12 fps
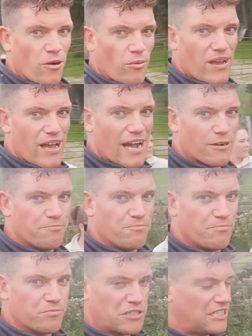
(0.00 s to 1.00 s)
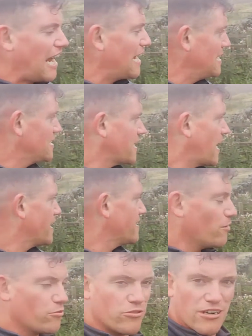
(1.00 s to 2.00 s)
We are slightly tired
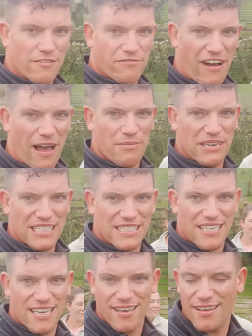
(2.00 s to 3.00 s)
now, we're gonna have 5 minutes.